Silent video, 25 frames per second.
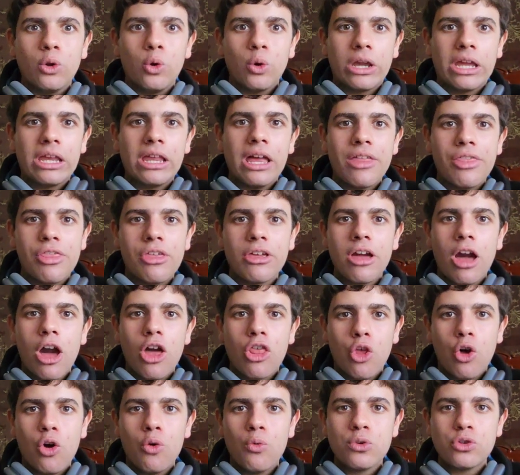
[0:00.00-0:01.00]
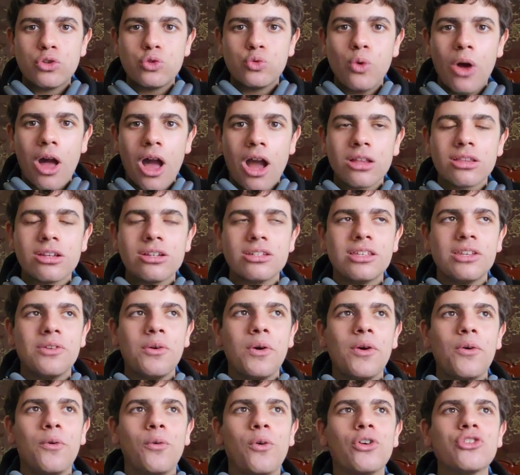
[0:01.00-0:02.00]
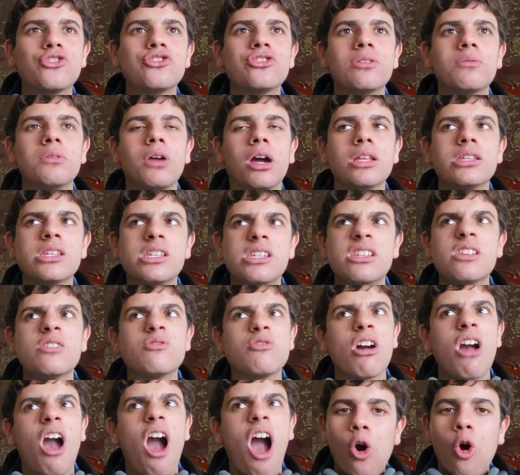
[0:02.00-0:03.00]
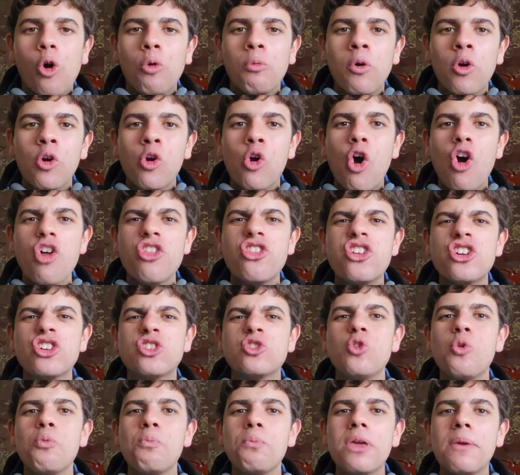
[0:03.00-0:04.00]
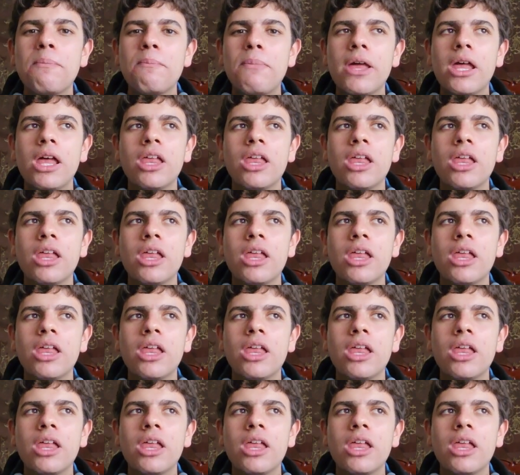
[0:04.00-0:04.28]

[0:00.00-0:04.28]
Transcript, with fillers: Okay, I think I thought it was two actors. And I watched the behind the scenes. I was like, oh my god, they're two people.